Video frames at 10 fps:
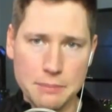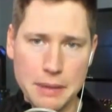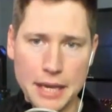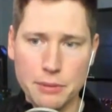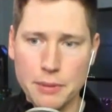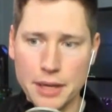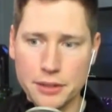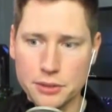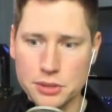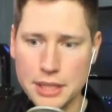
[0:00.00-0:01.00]
compatible
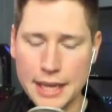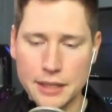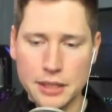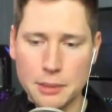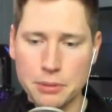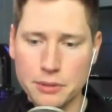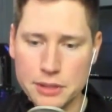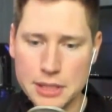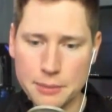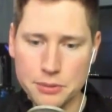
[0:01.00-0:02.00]
monitors, they had a couple of
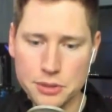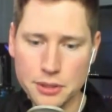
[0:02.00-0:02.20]
examples